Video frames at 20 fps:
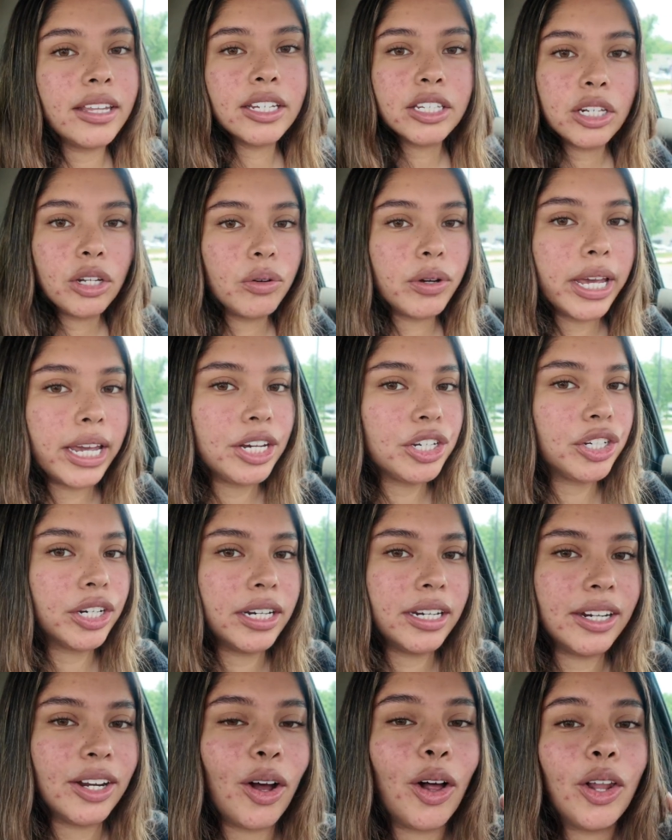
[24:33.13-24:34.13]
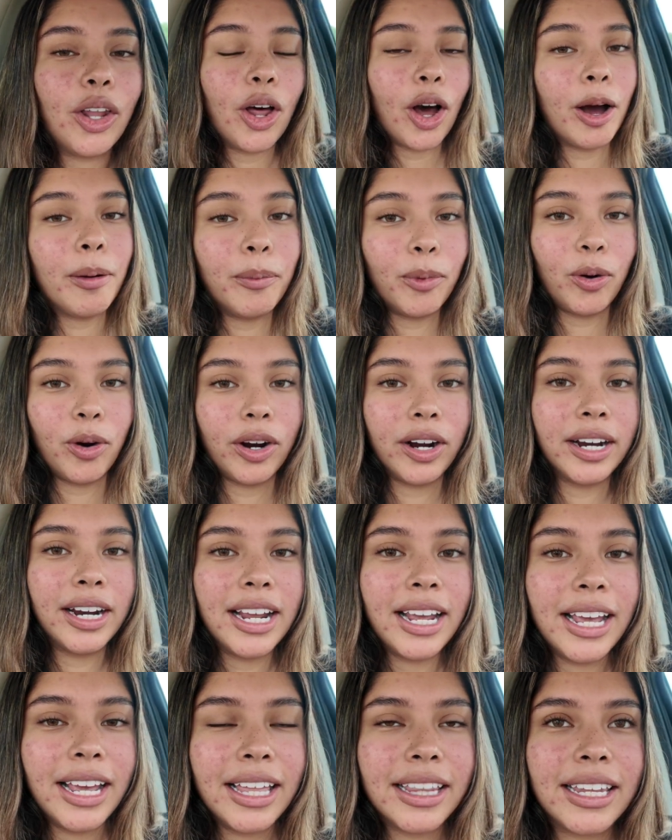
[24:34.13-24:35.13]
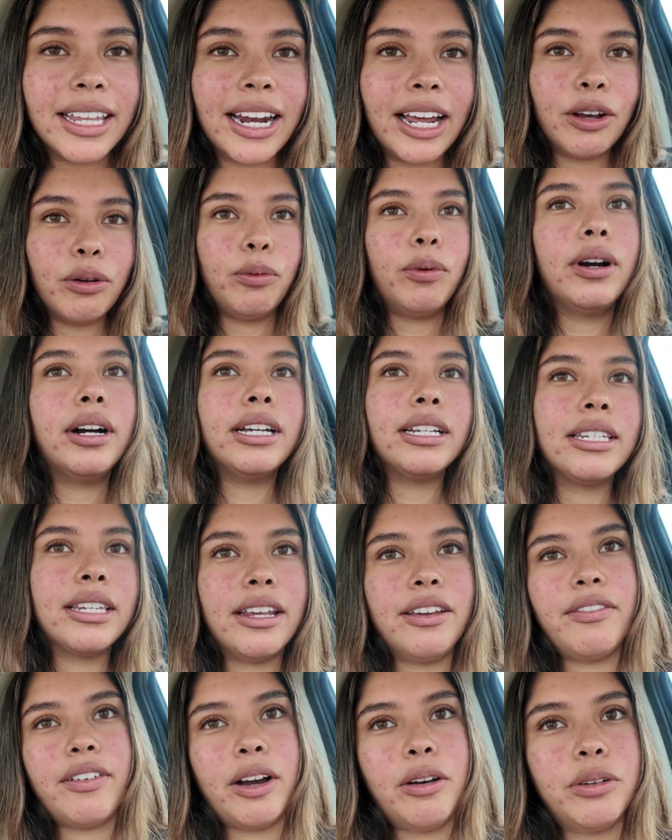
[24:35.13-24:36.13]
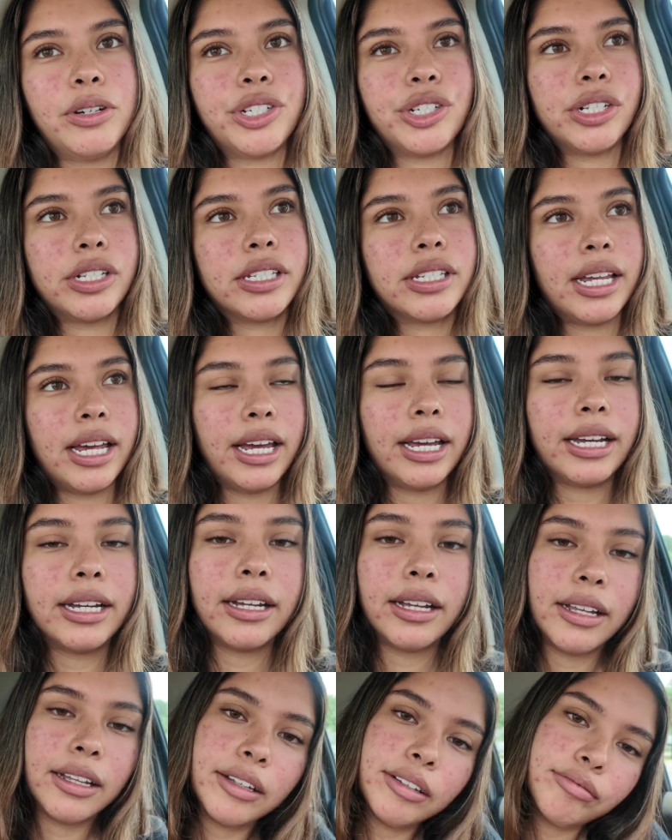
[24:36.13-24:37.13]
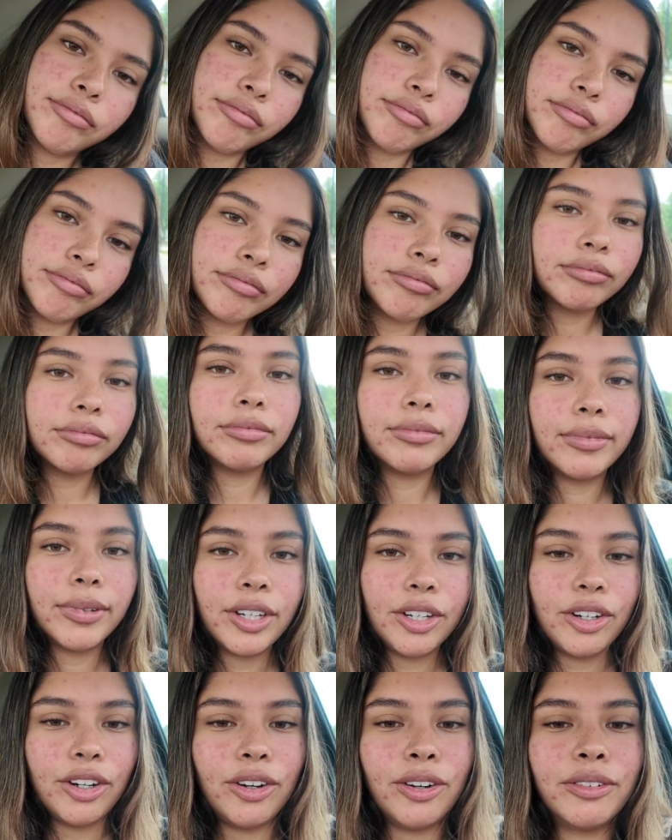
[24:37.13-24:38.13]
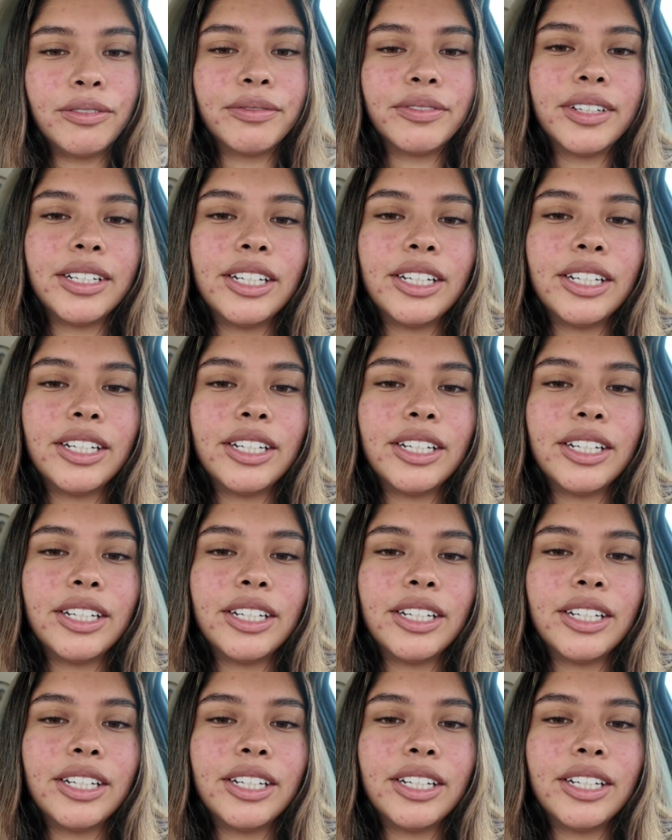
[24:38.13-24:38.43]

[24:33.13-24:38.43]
this location a lot more than I was if I was just like, you know.